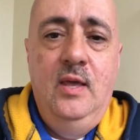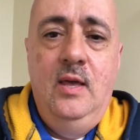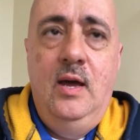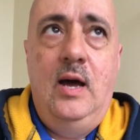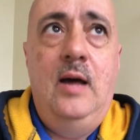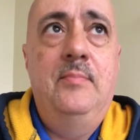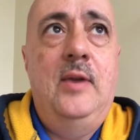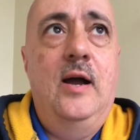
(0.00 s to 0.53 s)

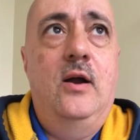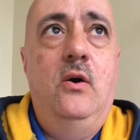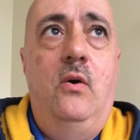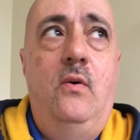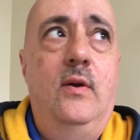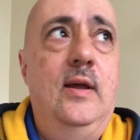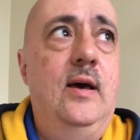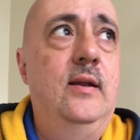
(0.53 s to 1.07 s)
I'm not
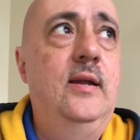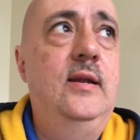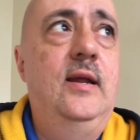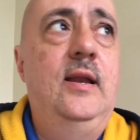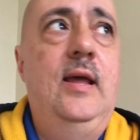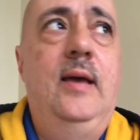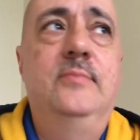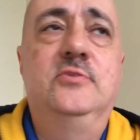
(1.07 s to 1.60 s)
calling out any
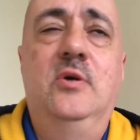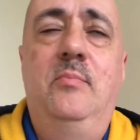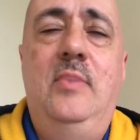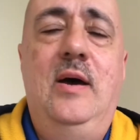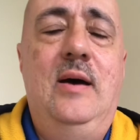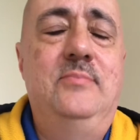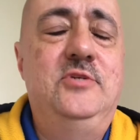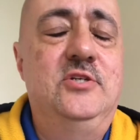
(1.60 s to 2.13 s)
names.
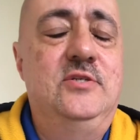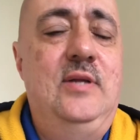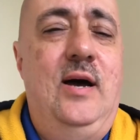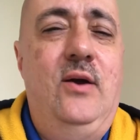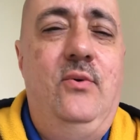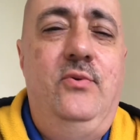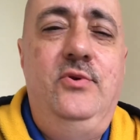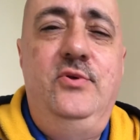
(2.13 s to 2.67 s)
I'm just not
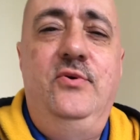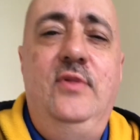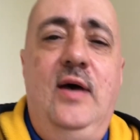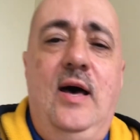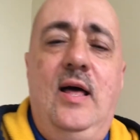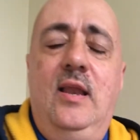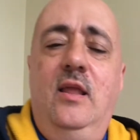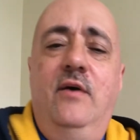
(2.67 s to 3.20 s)
going to do that.
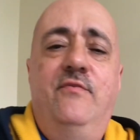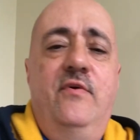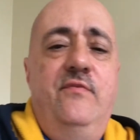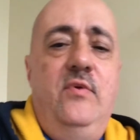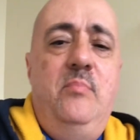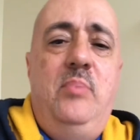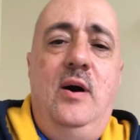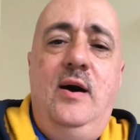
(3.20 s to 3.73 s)
I love
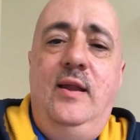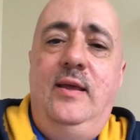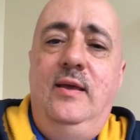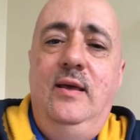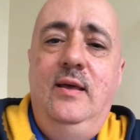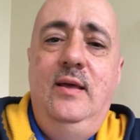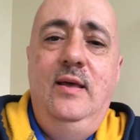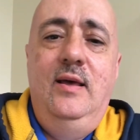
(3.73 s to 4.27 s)
everybody,
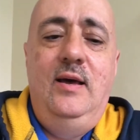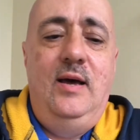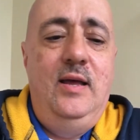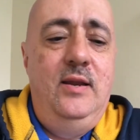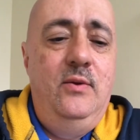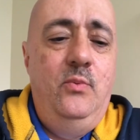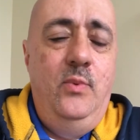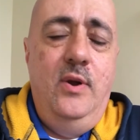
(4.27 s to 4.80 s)

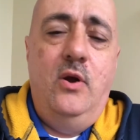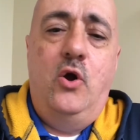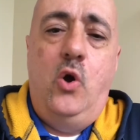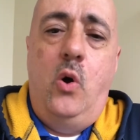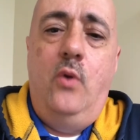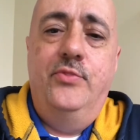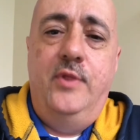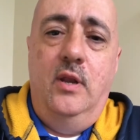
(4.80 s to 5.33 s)
and we're
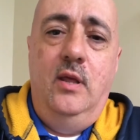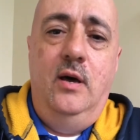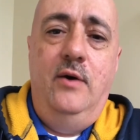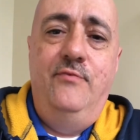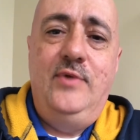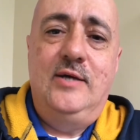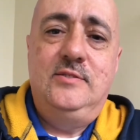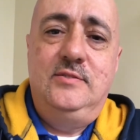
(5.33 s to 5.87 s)
called to love.
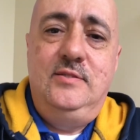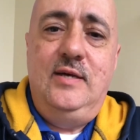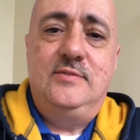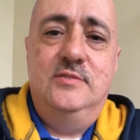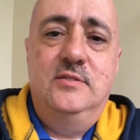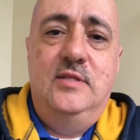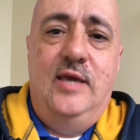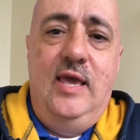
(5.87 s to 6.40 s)
That's
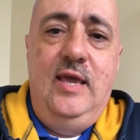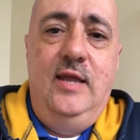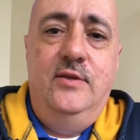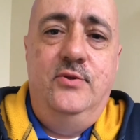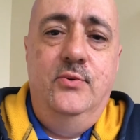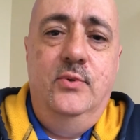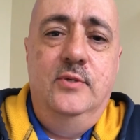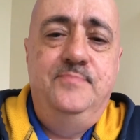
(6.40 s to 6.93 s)
the key
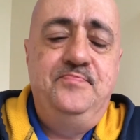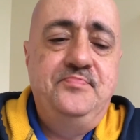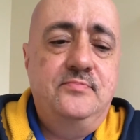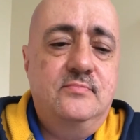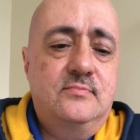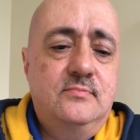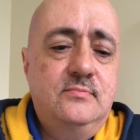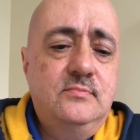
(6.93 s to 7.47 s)
to it.
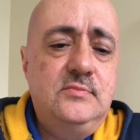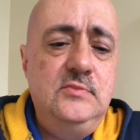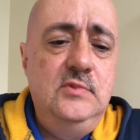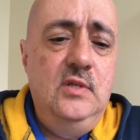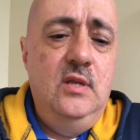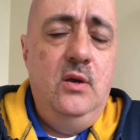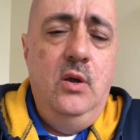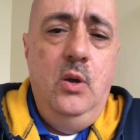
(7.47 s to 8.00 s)

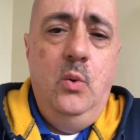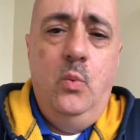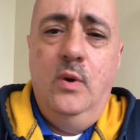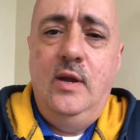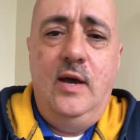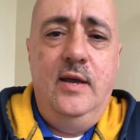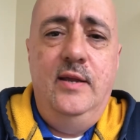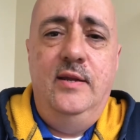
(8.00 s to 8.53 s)
We're
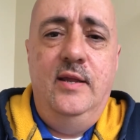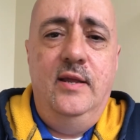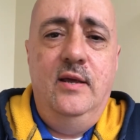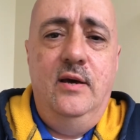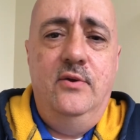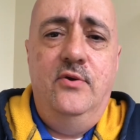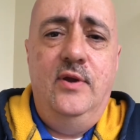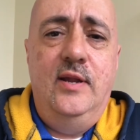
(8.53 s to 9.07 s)
not
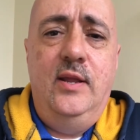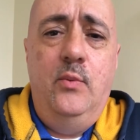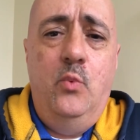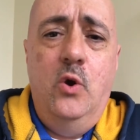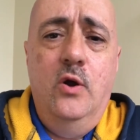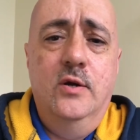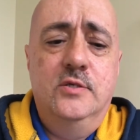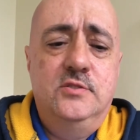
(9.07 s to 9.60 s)
under any
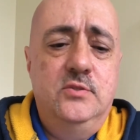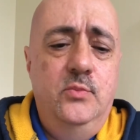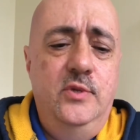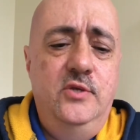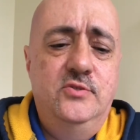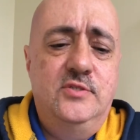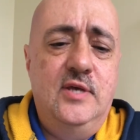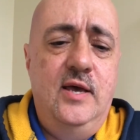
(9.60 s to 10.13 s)
works. When
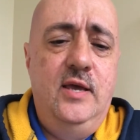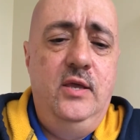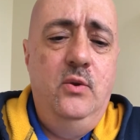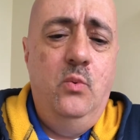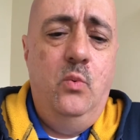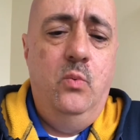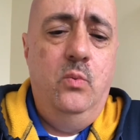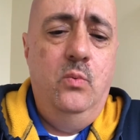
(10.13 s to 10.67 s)
you say
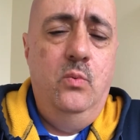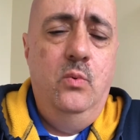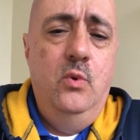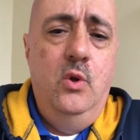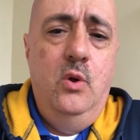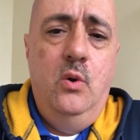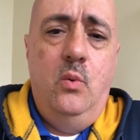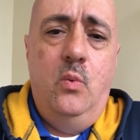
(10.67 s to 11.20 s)
you
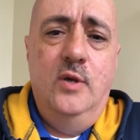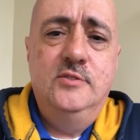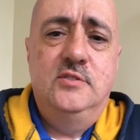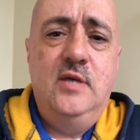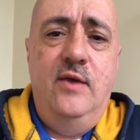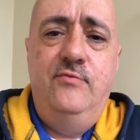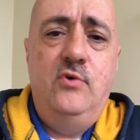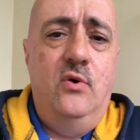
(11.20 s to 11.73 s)
once
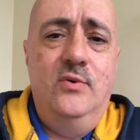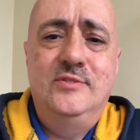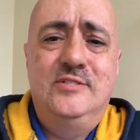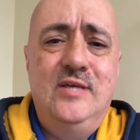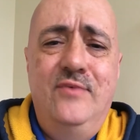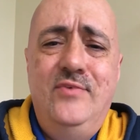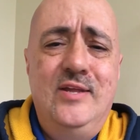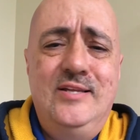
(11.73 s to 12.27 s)
saved, always
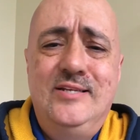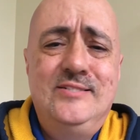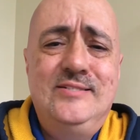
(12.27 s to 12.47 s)
saved, it's